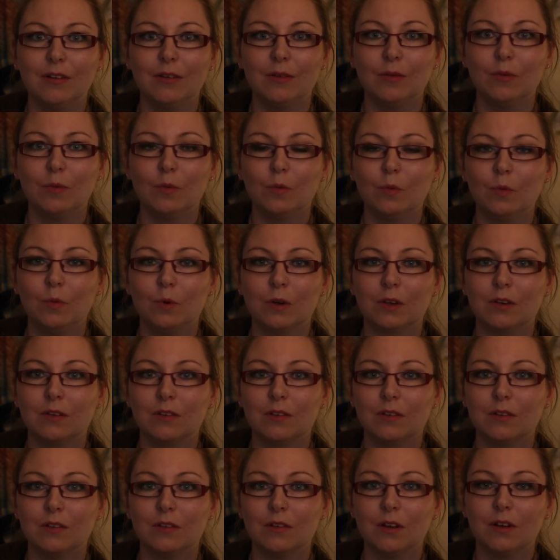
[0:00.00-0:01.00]
what
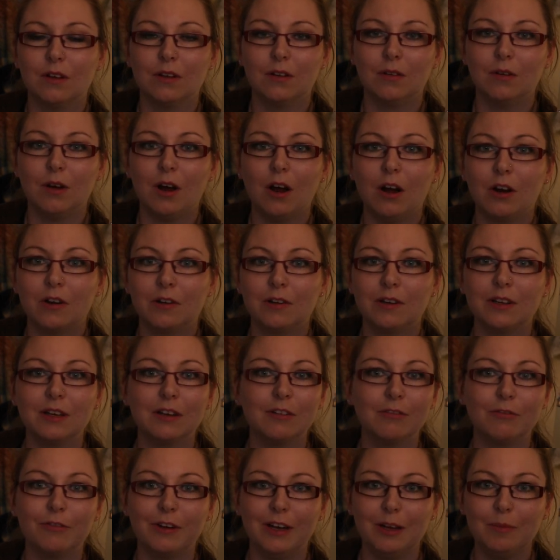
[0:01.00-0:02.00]
our
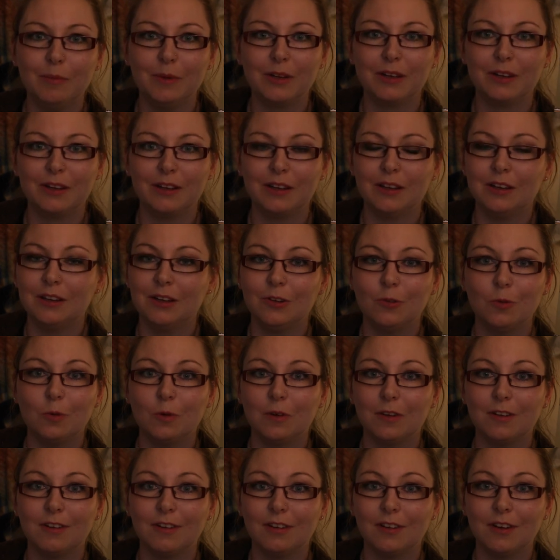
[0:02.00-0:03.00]
little family, and it
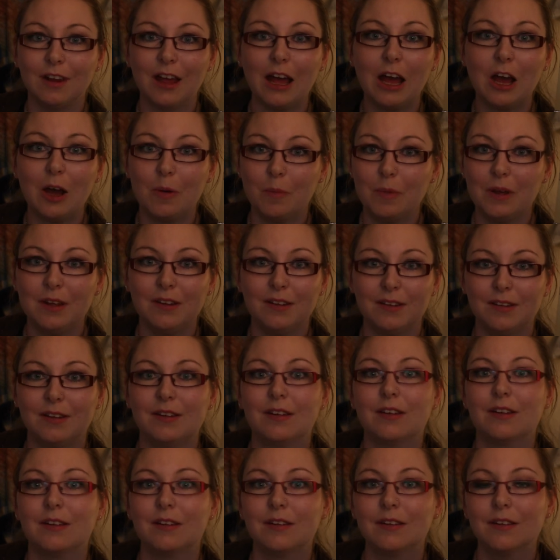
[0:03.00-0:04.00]
was
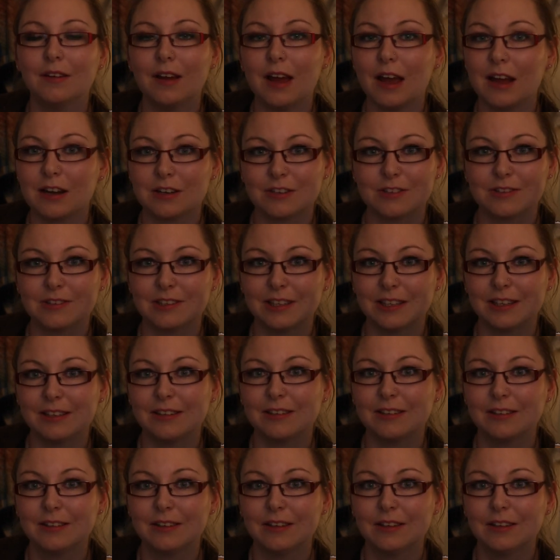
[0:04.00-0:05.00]
amazing actually.
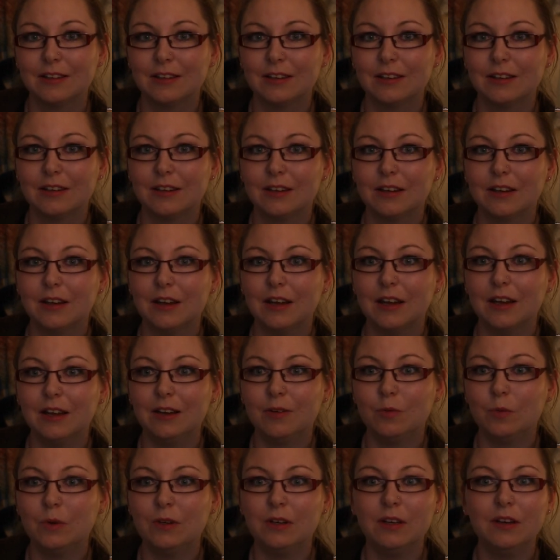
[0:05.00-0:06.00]

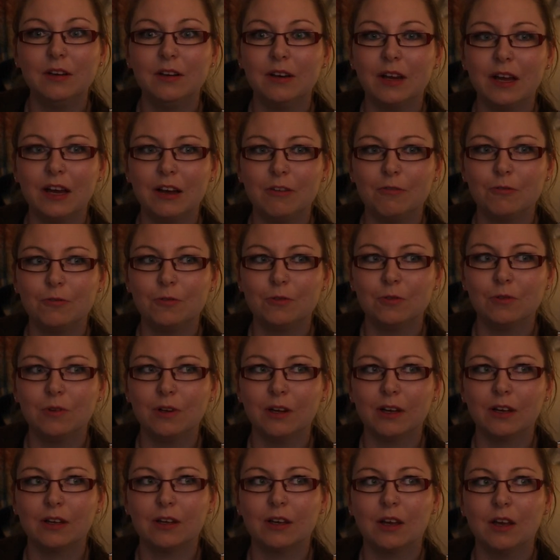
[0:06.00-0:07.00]
And we didn't have to
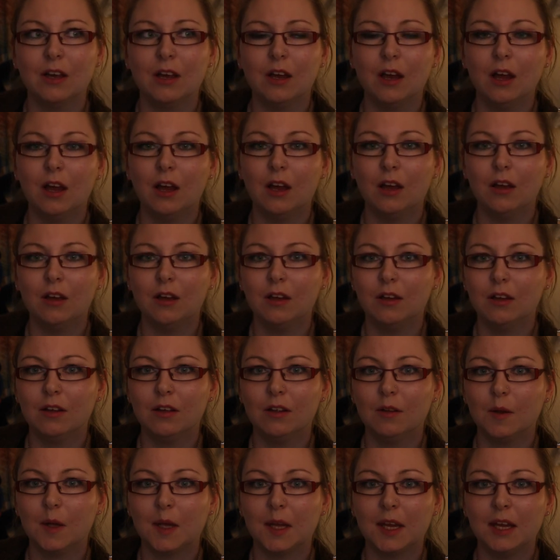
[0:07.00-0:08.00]
like
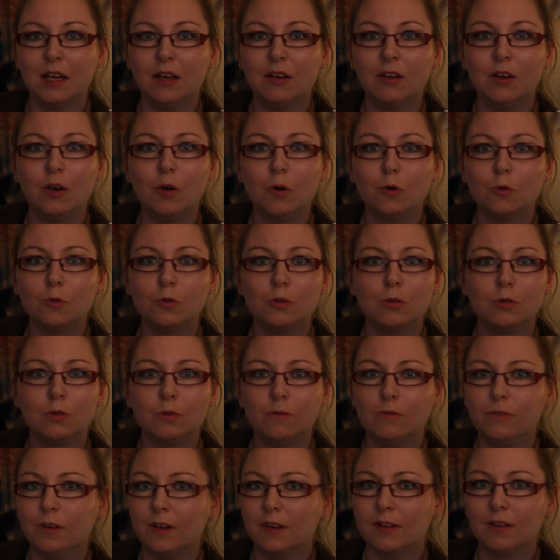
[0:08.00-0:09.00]
say no to
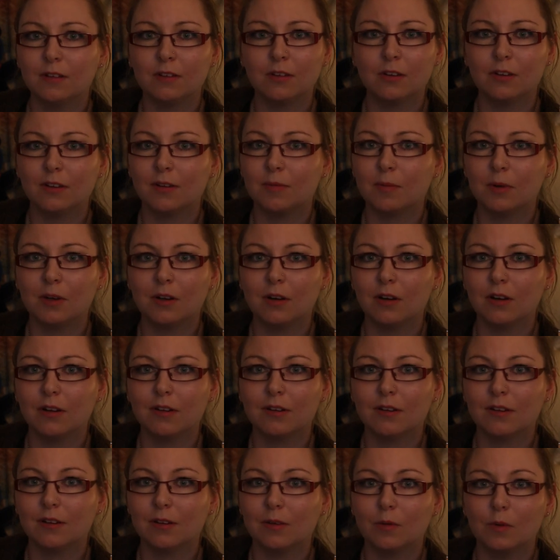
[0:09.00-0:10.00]
visitors
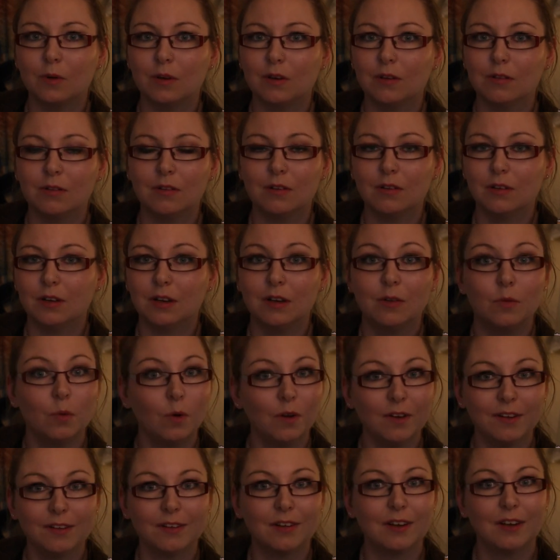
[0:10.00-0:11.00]
because there
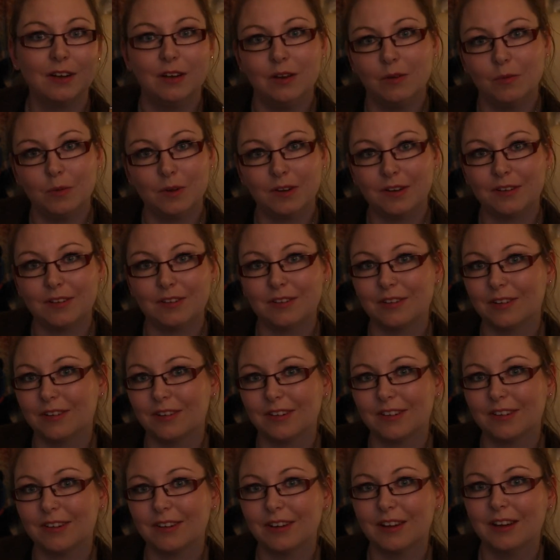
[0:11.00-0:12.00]
wasn't any
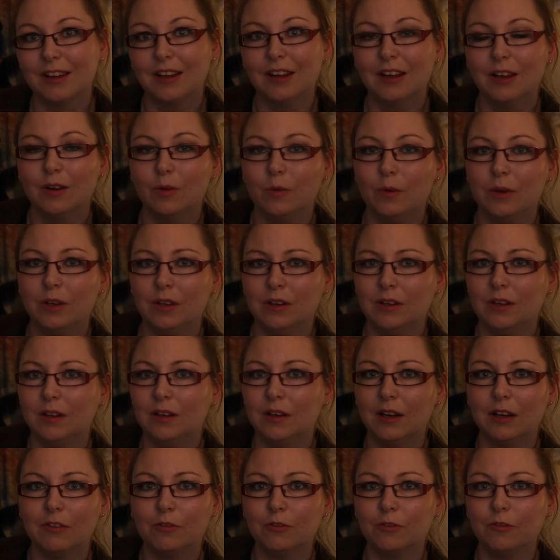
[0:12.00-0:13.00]
visitors. We
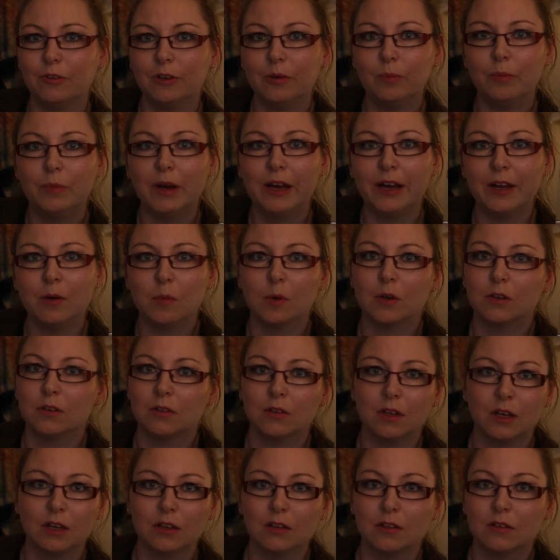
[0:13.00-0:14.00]
didn't have to feel bad about
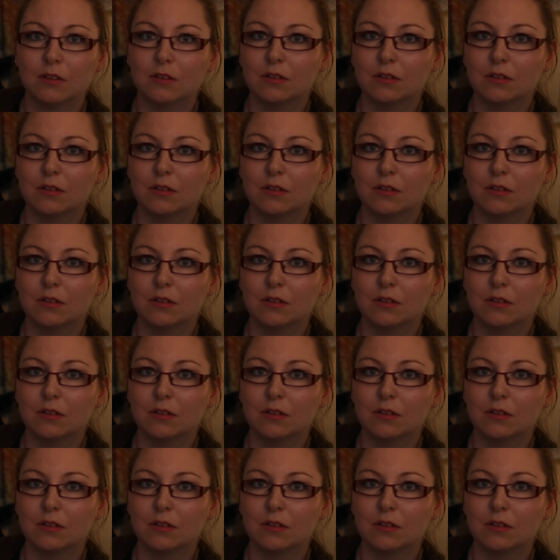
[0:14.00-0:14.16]
not